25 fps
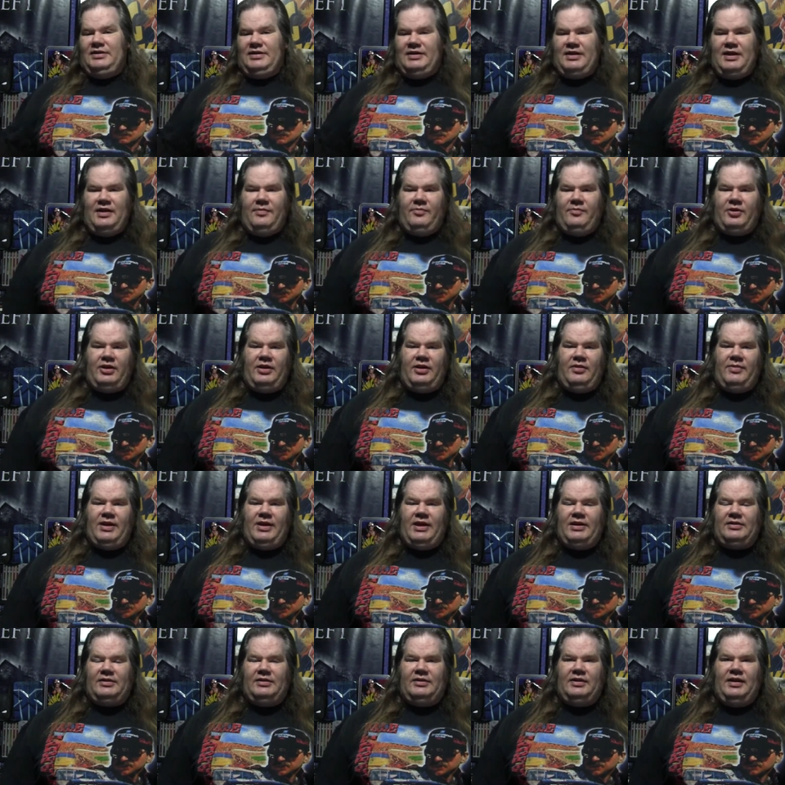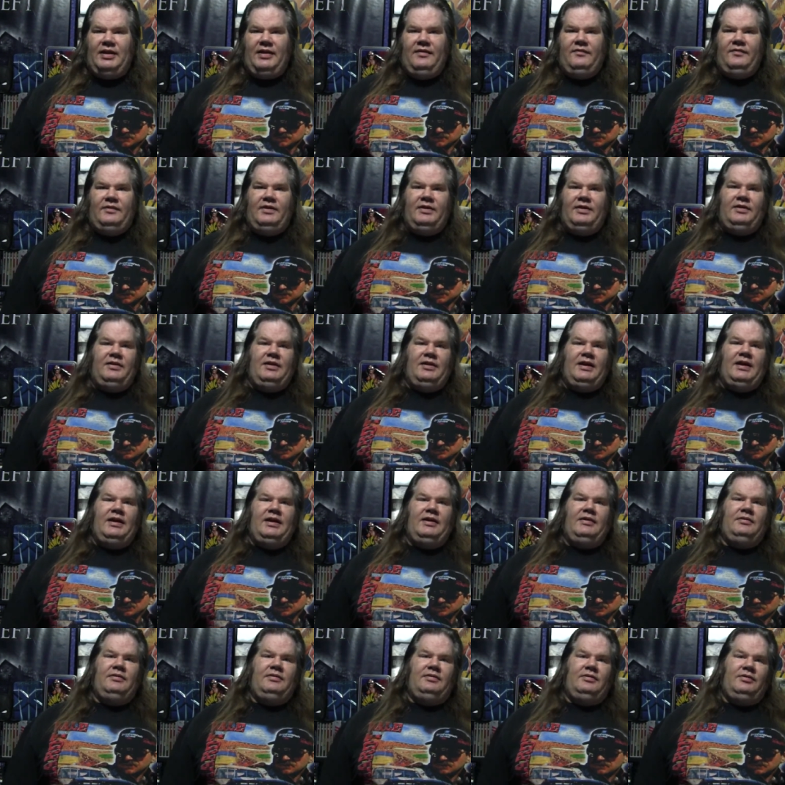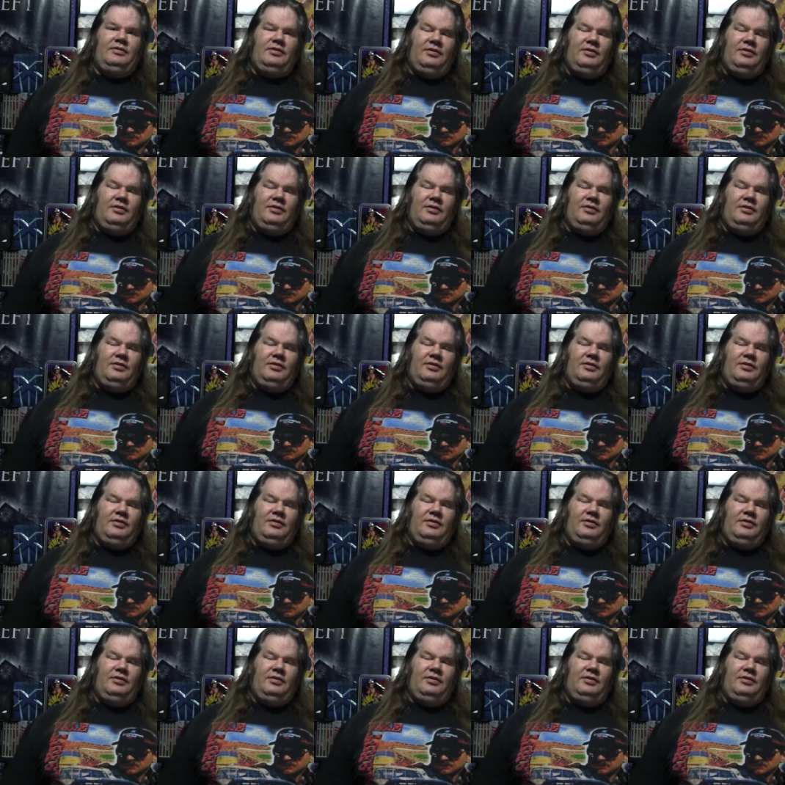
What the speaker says: You can't bring him back to life, none of that.